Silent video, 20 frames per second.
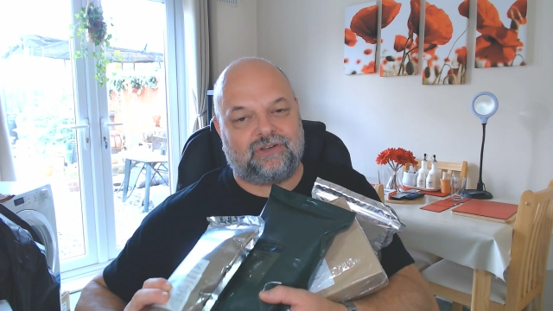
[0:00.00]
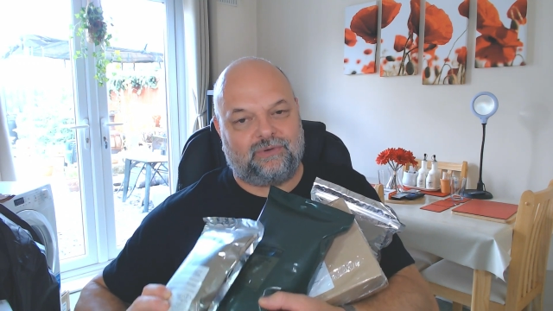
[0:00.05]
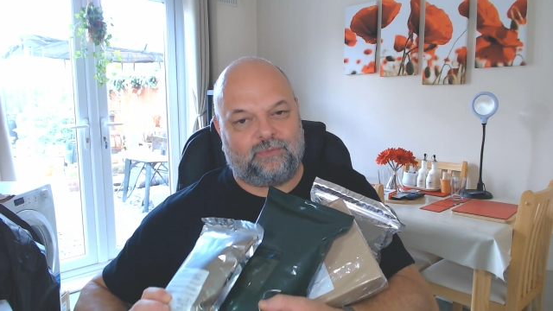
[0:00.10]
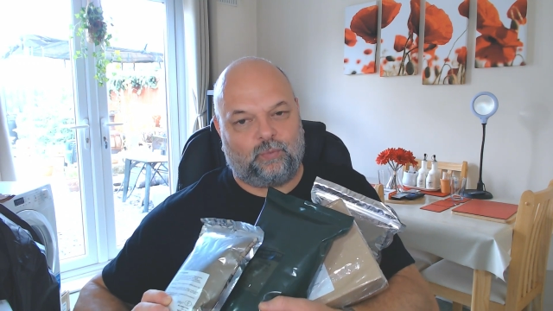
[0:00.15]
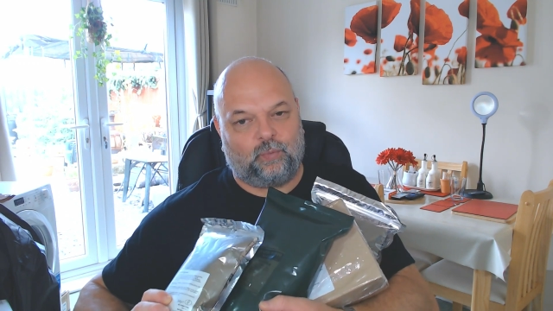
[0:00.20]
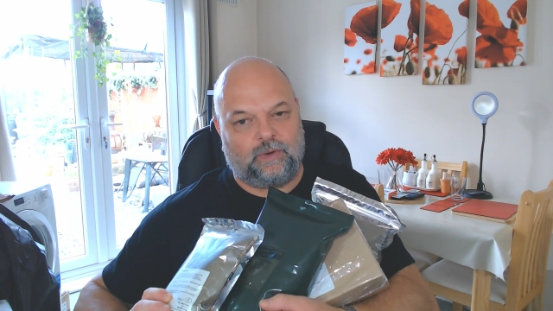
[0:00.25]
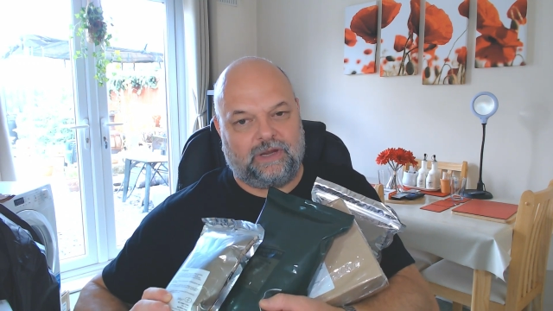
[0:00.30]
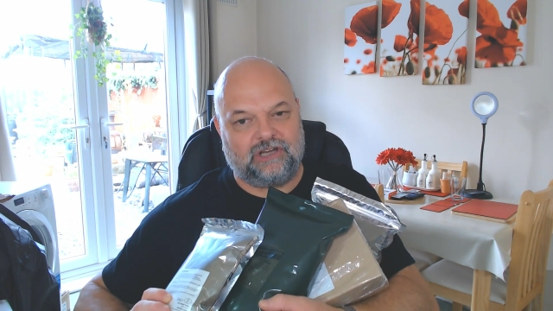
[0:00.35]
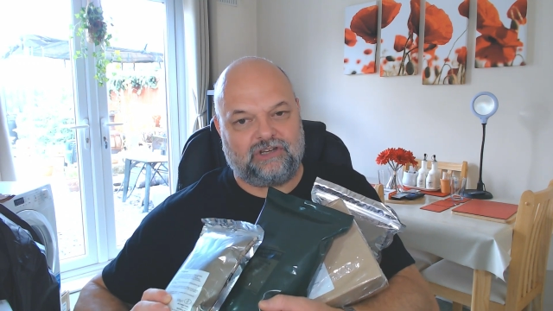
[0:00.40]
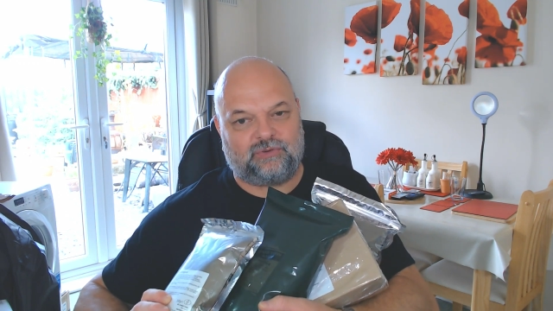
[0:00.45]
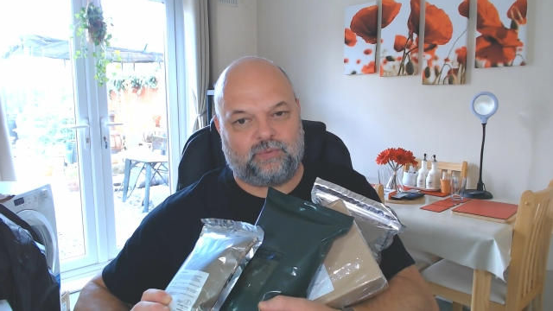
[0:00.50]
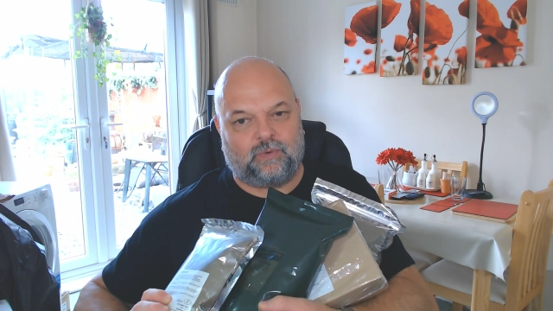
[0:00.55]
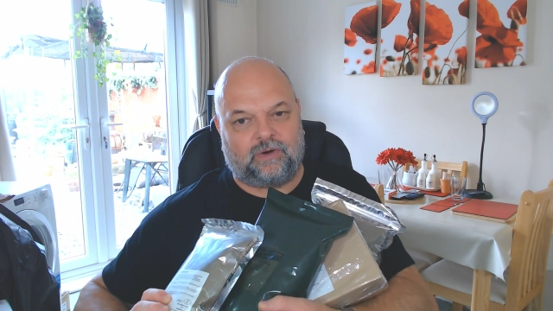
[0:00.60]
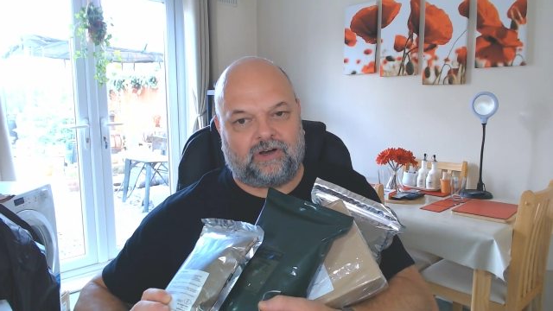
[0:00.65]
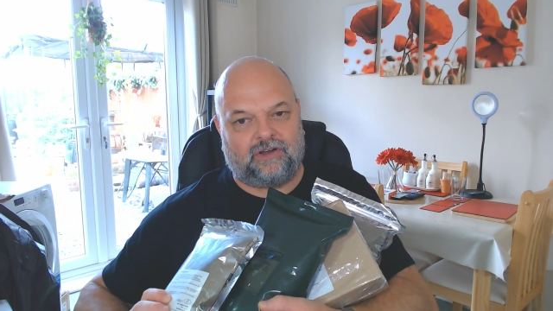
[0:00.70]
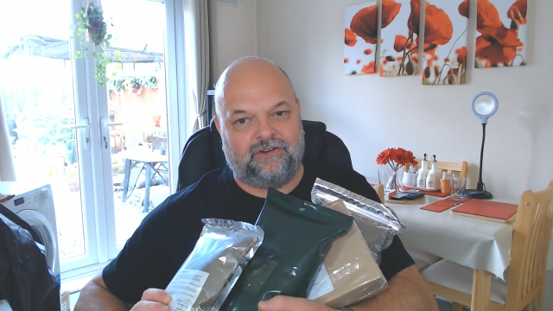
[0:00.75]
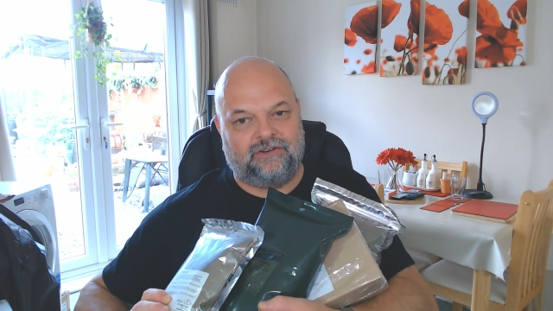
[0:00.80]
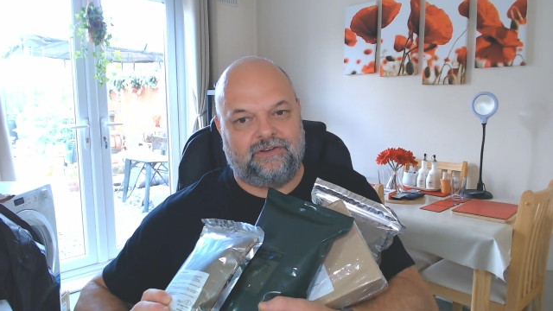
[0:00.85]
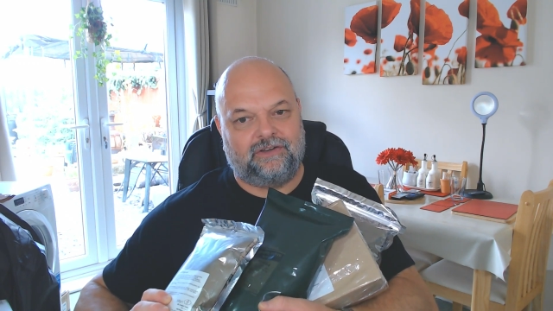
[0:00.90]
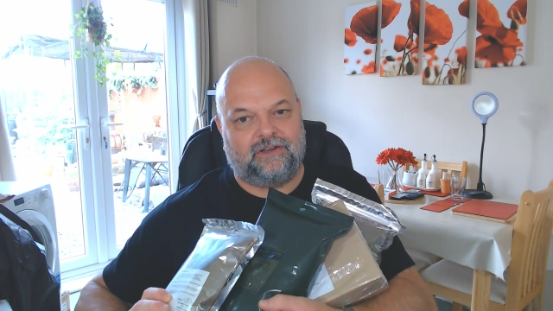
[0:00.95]
which
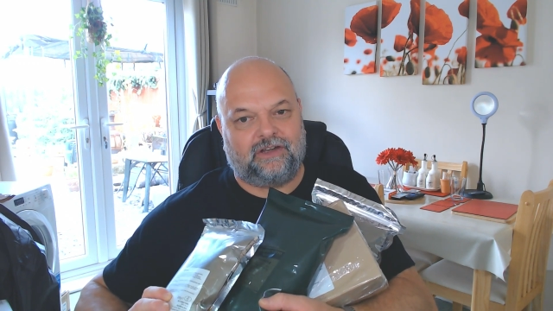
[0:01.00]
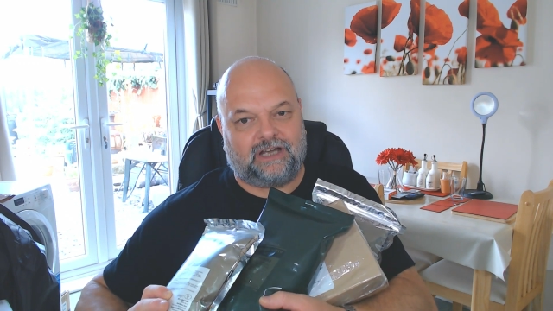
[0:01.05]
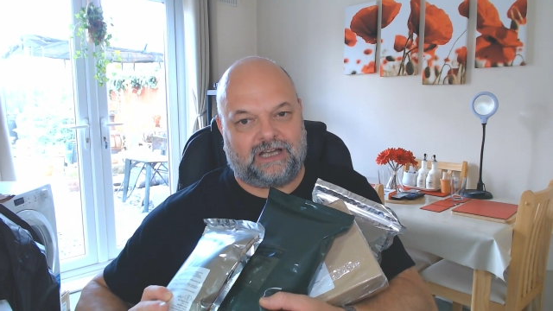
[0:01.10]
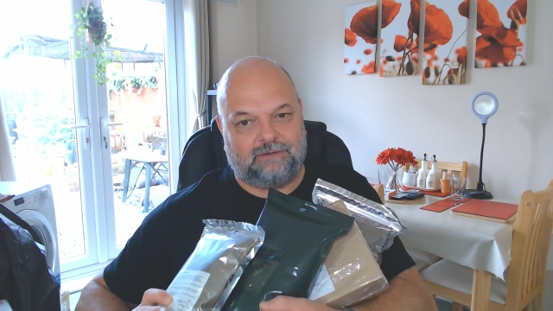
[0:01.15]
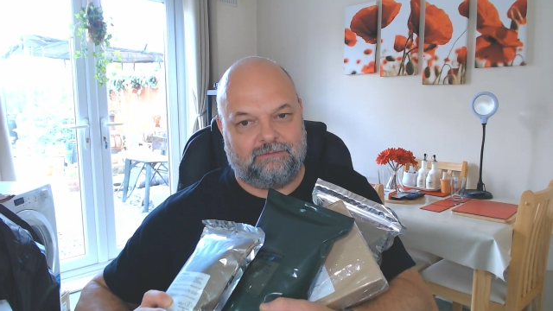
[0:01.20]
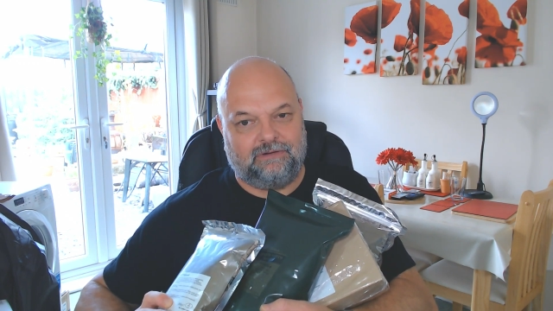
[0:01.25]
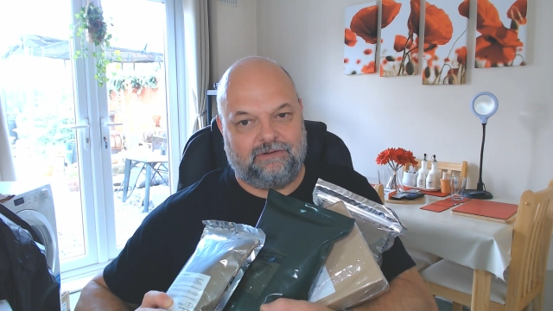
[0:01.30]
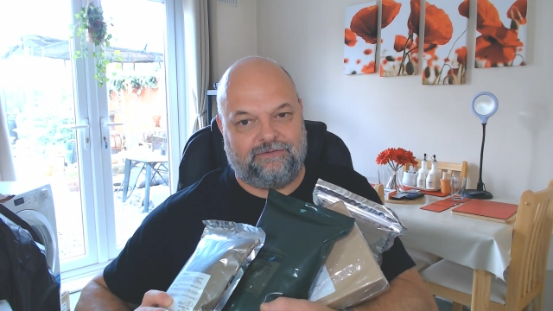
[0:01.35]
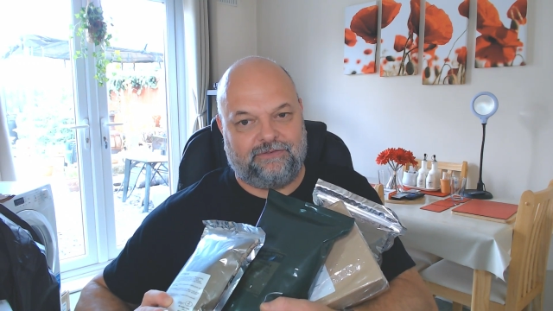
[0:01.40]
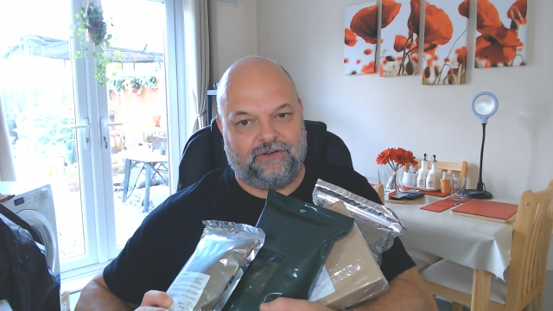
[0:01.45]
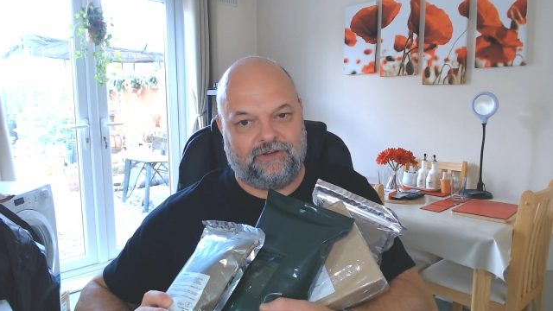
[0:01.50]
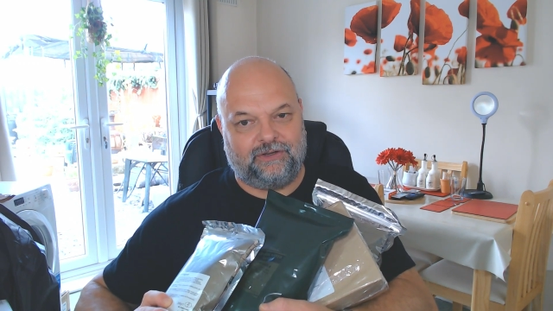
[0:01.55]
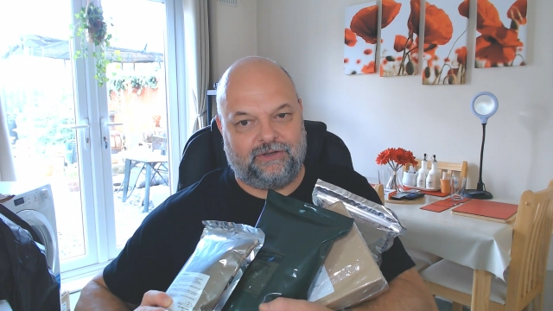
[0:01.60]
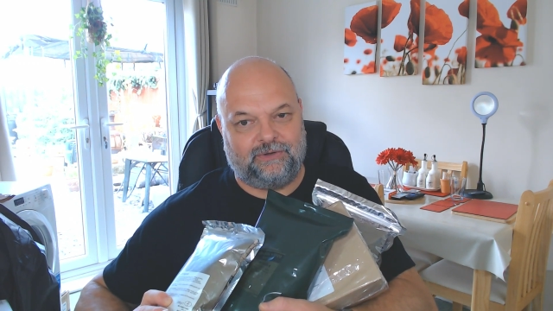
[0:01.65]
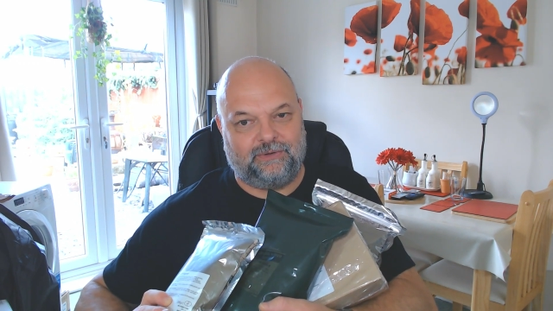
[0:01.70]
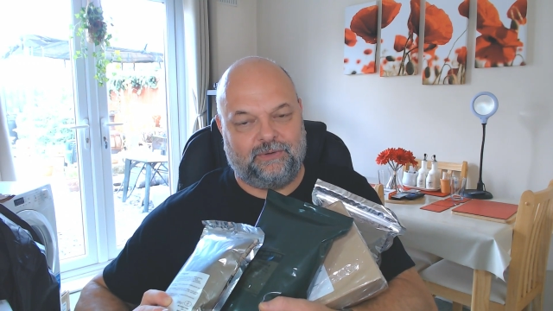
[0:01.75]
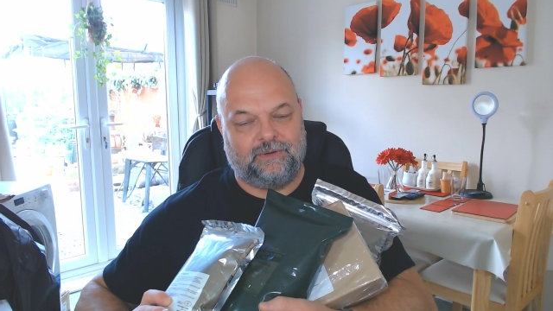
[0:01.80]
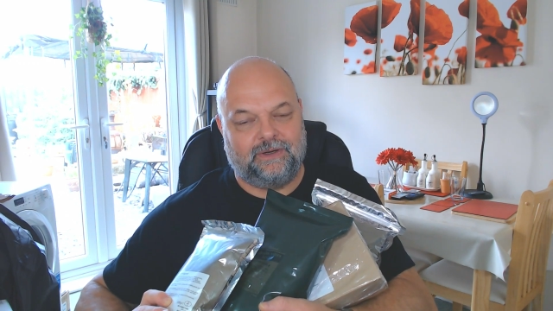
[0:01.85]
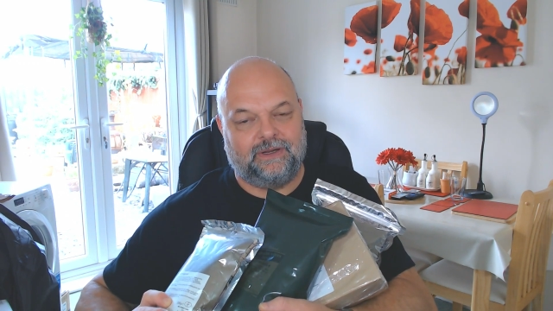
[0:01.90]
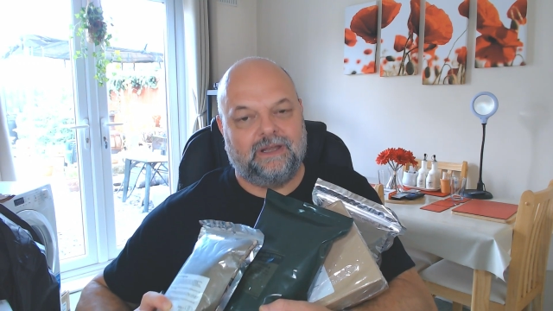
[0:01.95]
one I
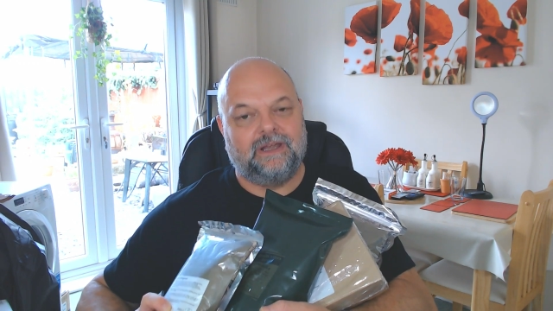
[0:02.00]
review